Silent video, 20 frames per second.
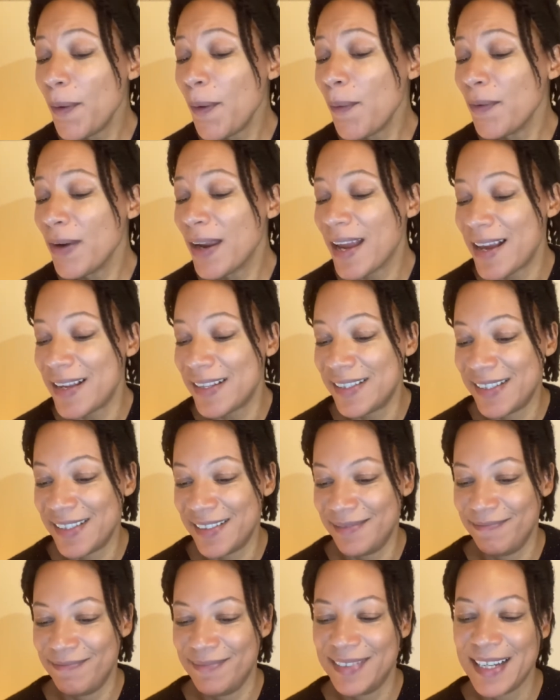Glorious,
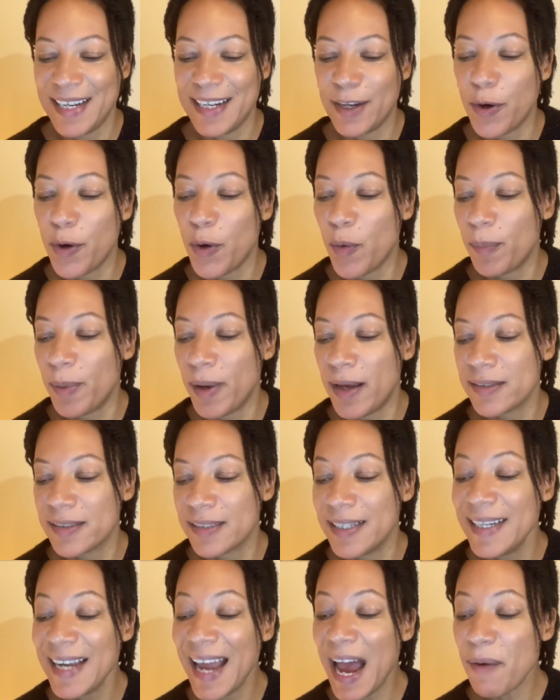said a court
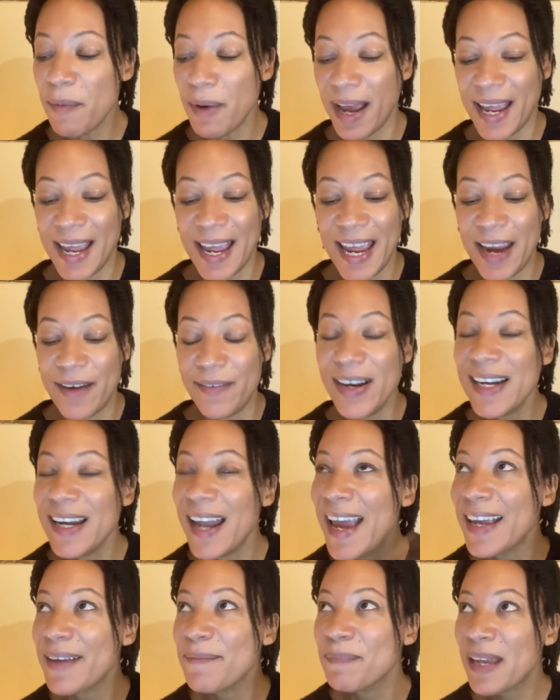person. Now I hear it,
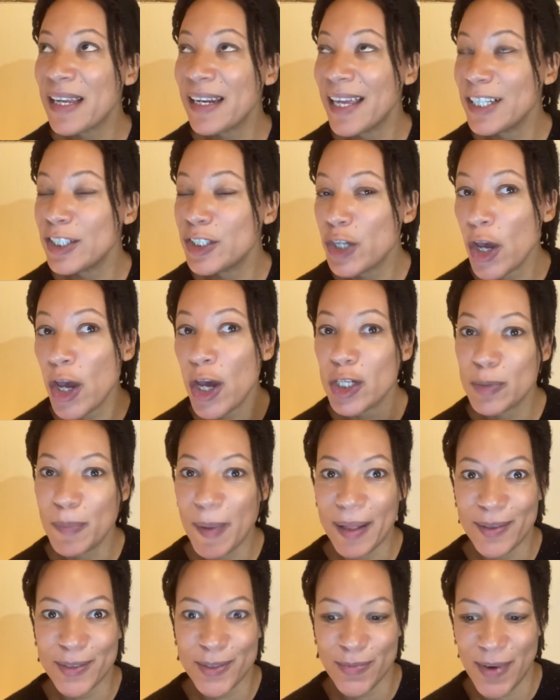like, like church
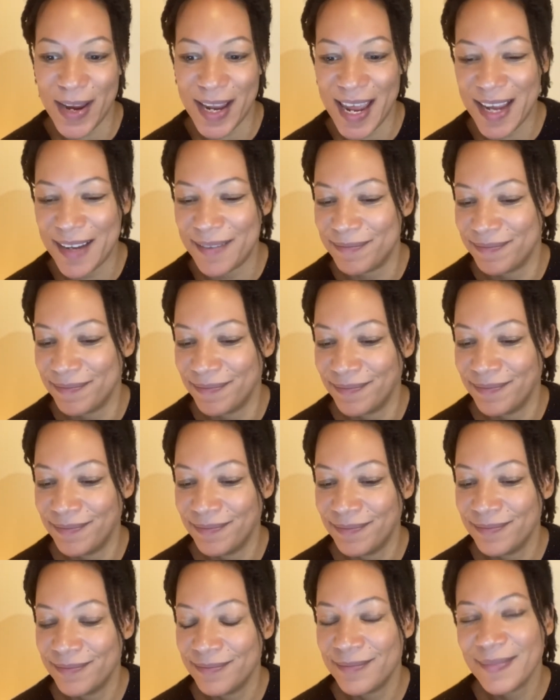bells ringing.
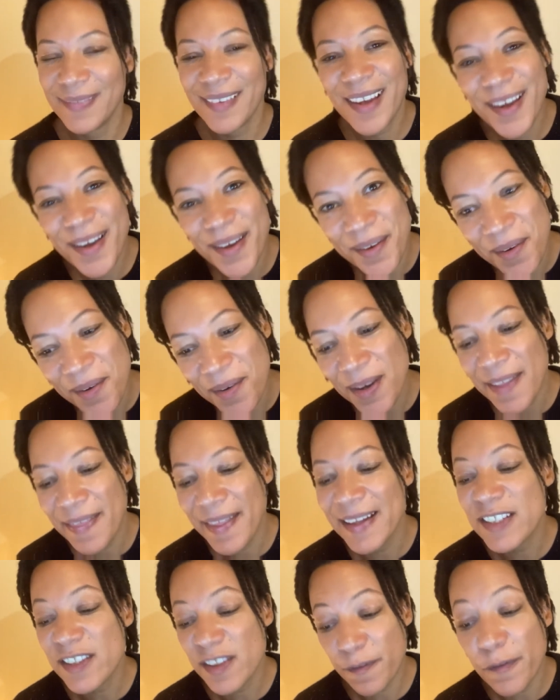No,
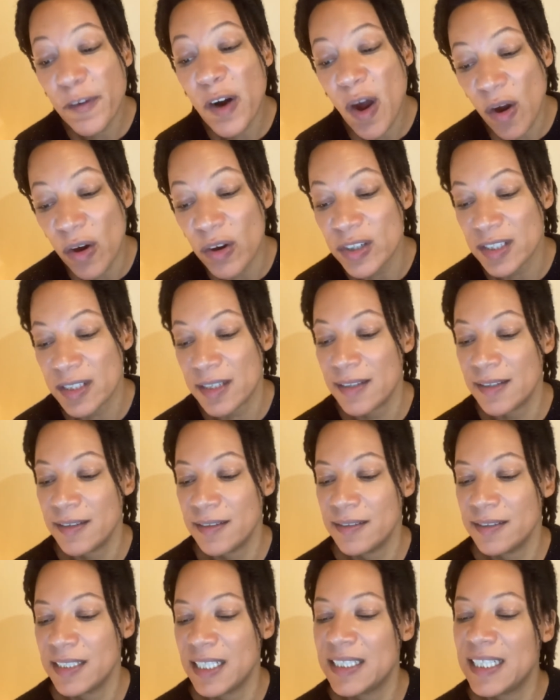that's the frogs,
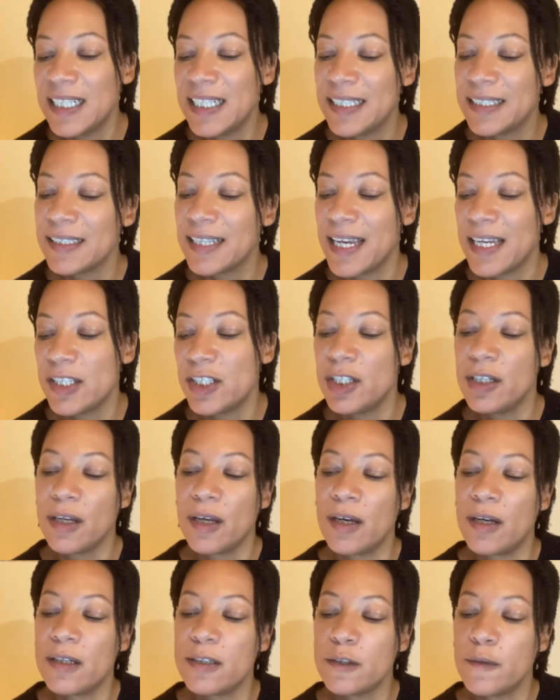said the little kitchen
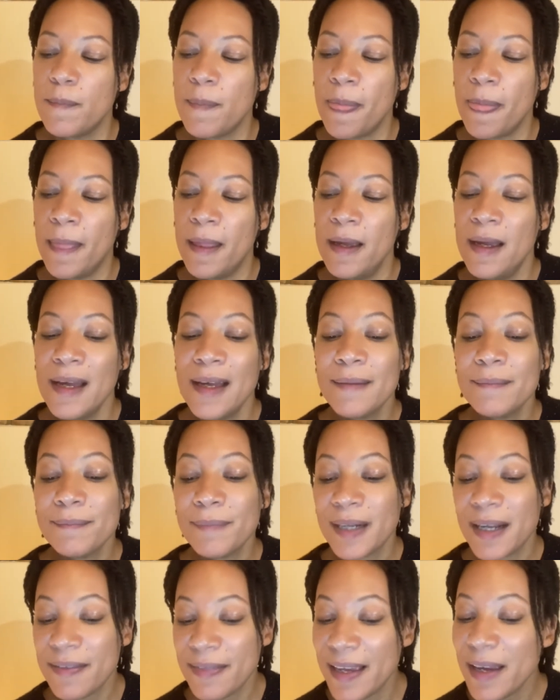girl.
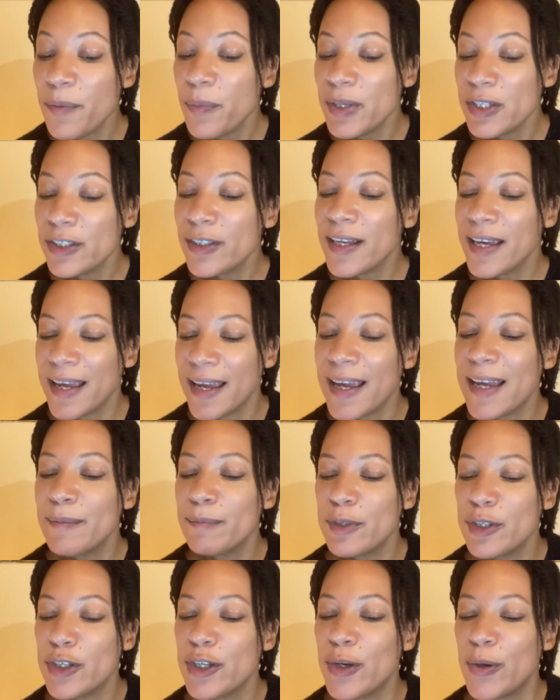But I think we shall hear him
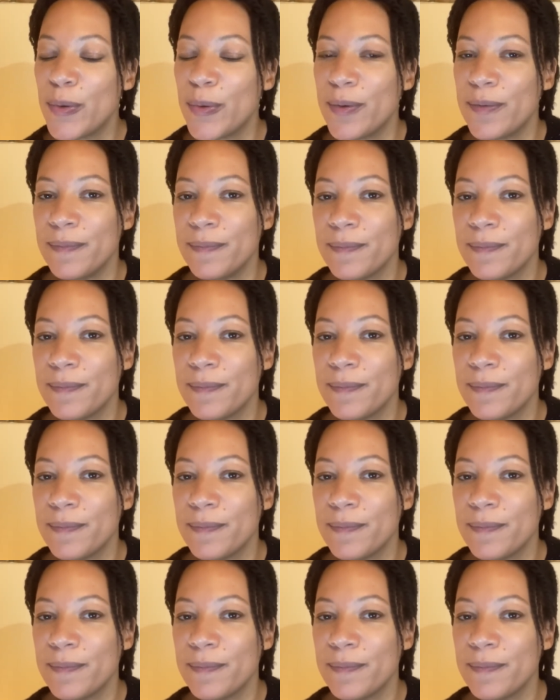soon.